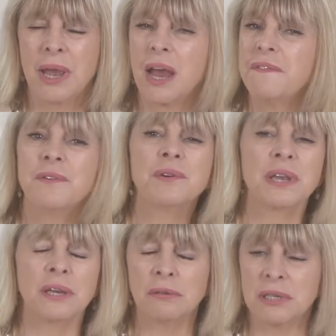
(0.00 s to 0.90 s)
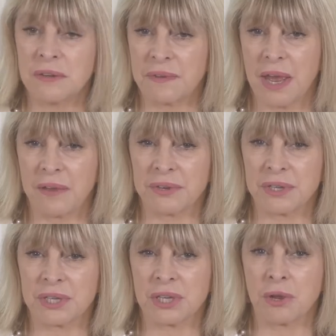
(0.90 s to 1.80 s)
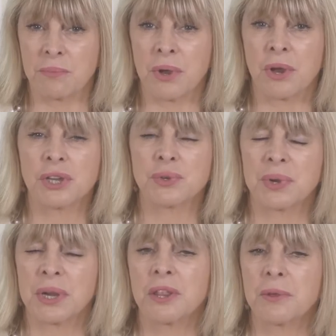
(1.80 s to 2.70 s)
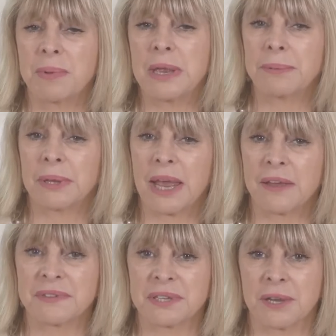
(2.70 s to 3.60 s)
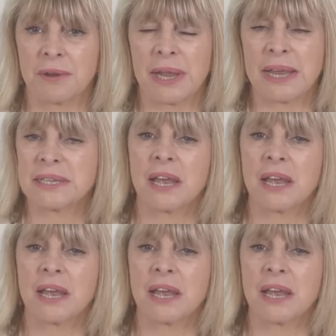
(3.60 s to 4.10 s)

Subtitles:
I feel guilty for having so much when other people have so less.